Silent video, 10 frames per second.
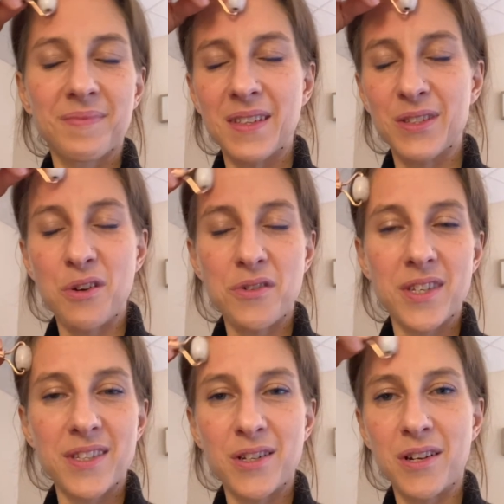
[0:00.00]
As long as
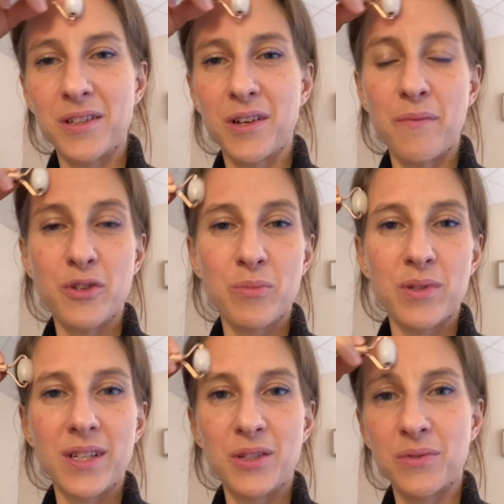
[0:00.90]
it's not uncomfortable,
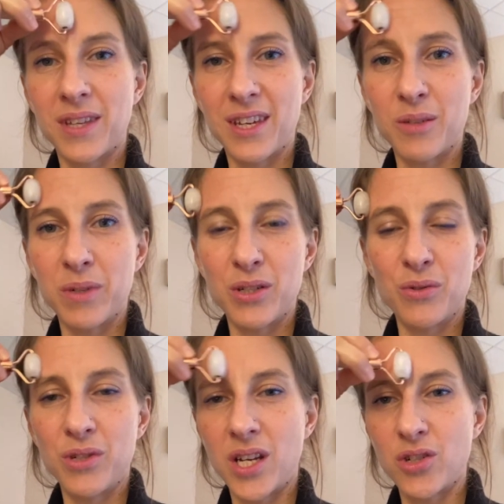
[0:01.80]
I don't think it'll be too
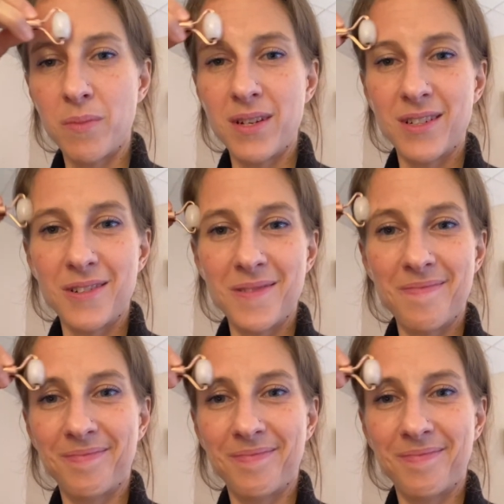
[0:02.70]
detrimental.